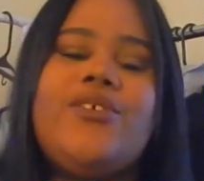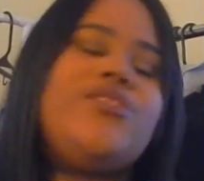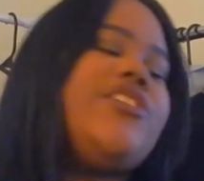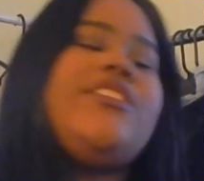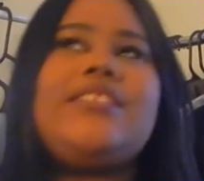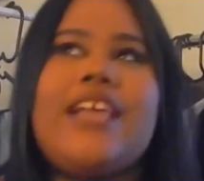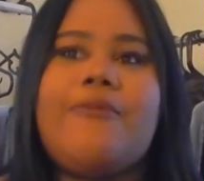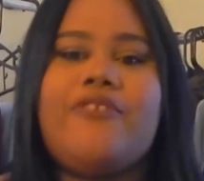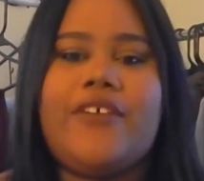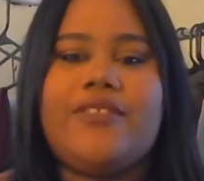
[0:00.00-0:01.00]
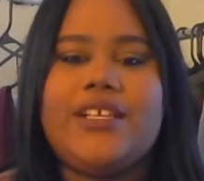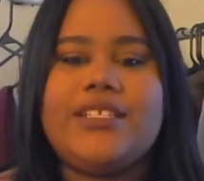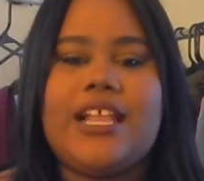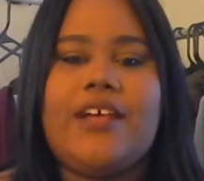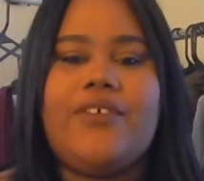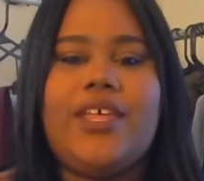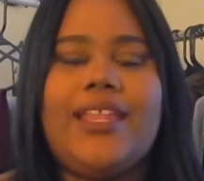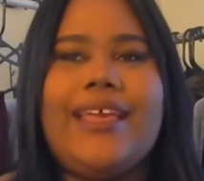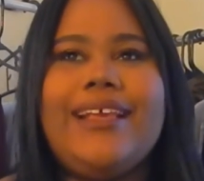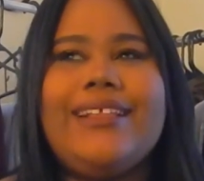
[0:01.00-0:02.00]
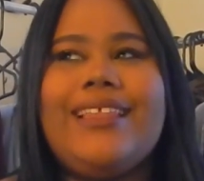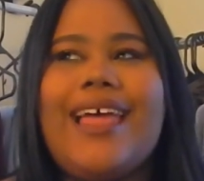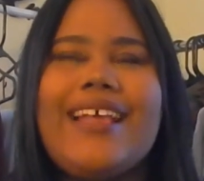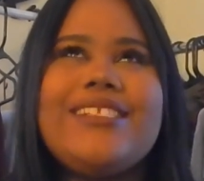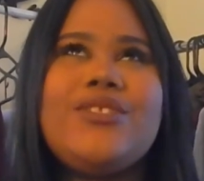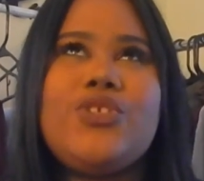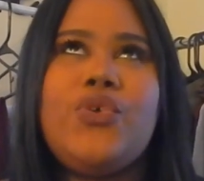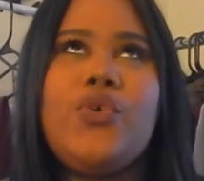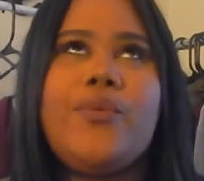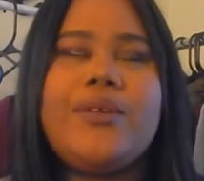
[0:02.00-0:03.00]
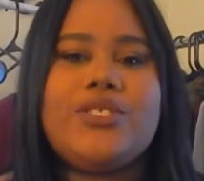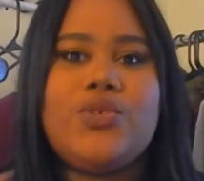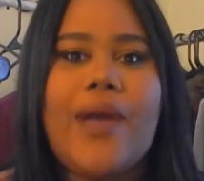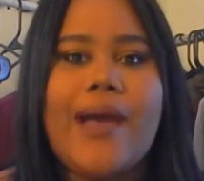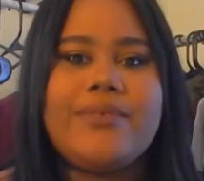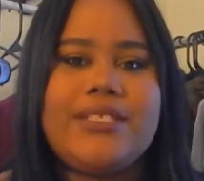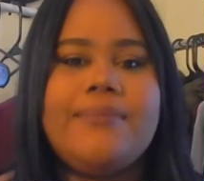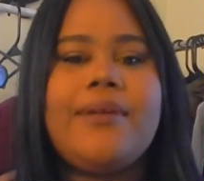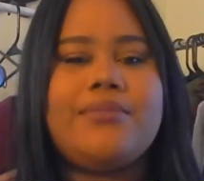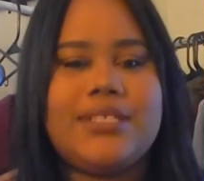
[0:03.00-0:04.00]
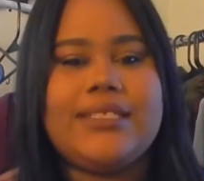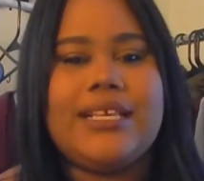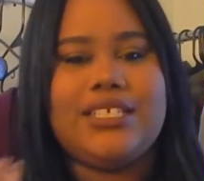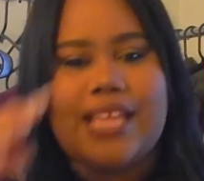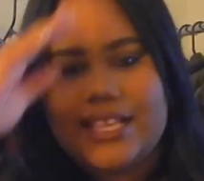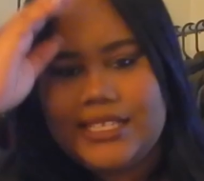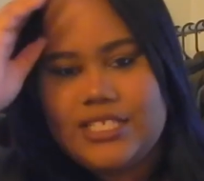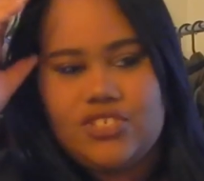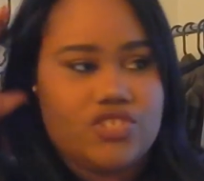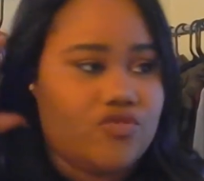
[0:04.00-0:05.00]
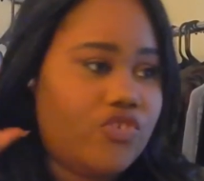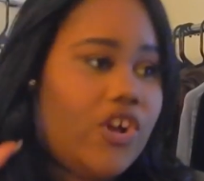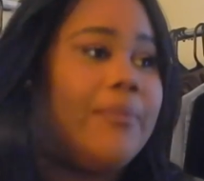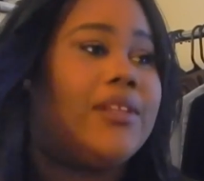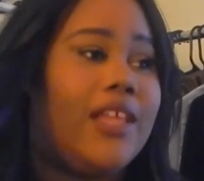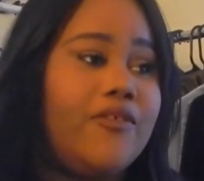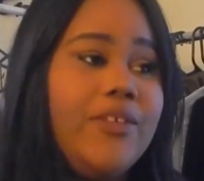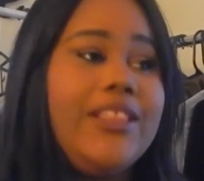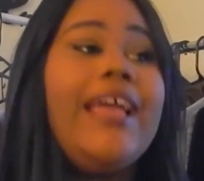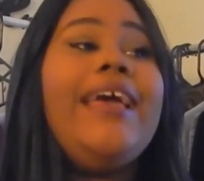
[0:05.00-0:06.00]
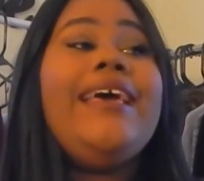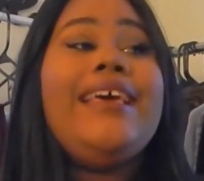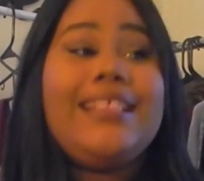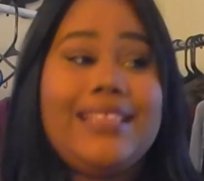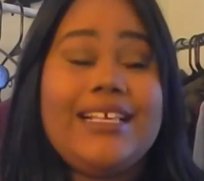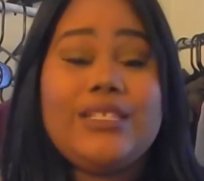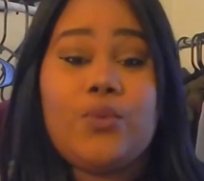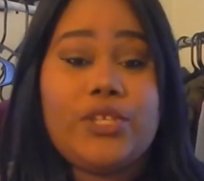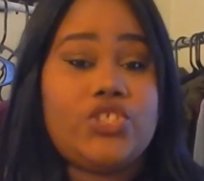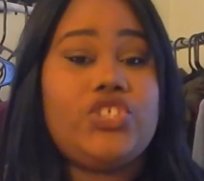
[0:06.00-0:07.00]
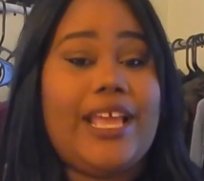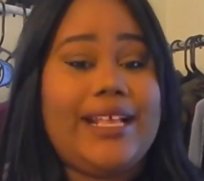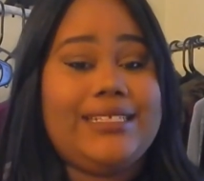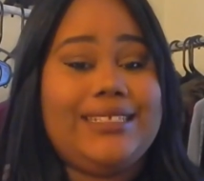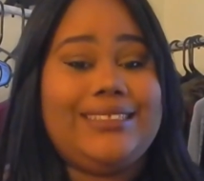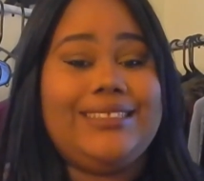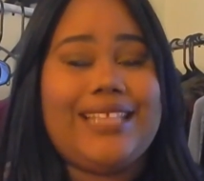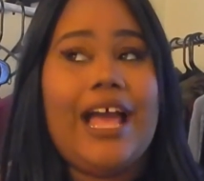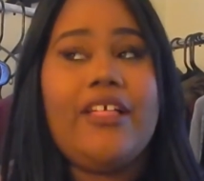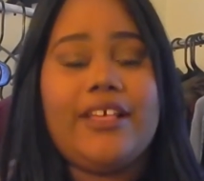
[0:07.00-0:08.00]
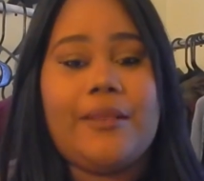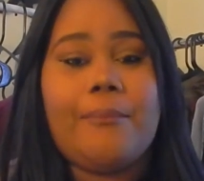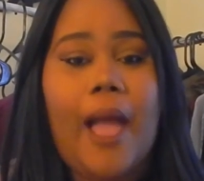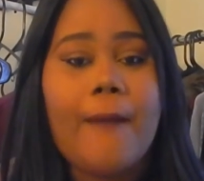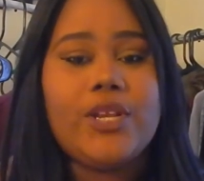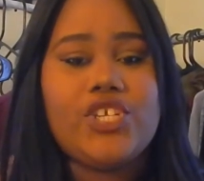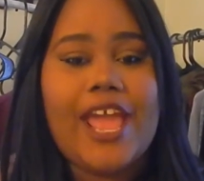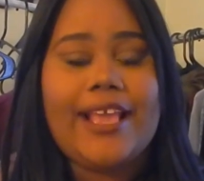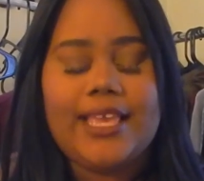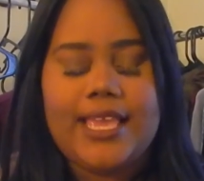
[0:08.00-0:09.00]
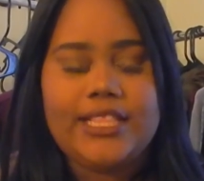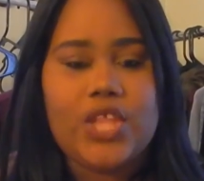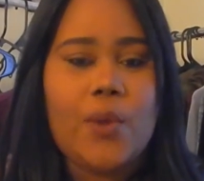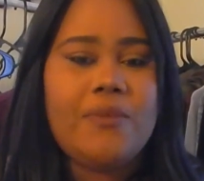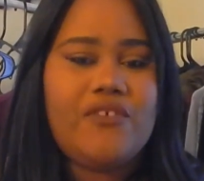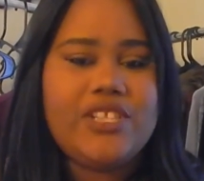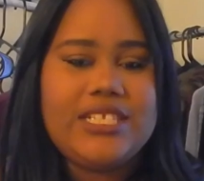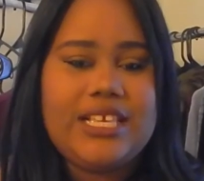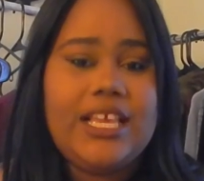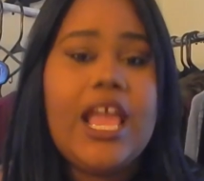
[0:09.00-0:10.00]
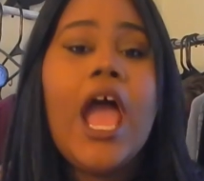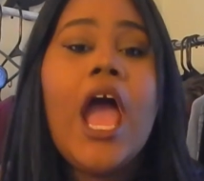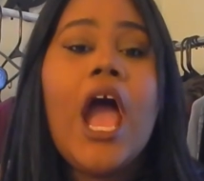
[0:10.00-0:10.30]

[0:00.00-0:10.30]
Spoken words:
Those are the top five things that I really like. The last two was two opposite, but I'm just saying jackets in general. I'm in love with these winter jackets that's in style, like the bomber jacket and the army fatigue